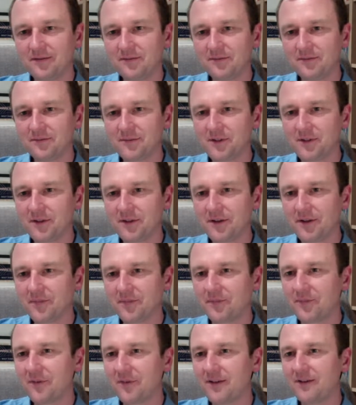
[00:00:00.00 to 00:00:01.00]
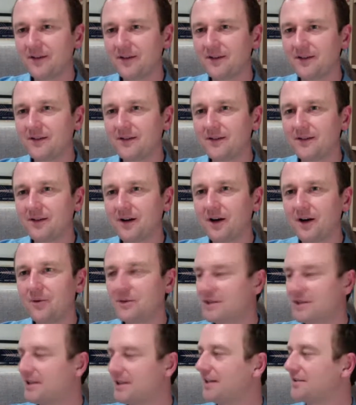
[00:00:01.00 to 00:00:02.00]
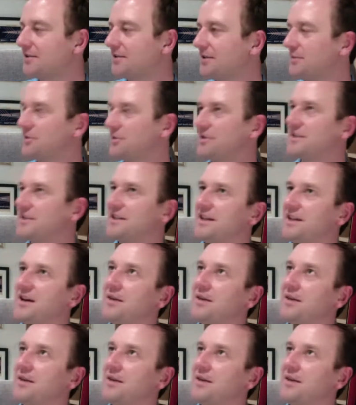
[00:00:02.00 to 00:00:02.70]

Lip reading: So yeah. I want to see.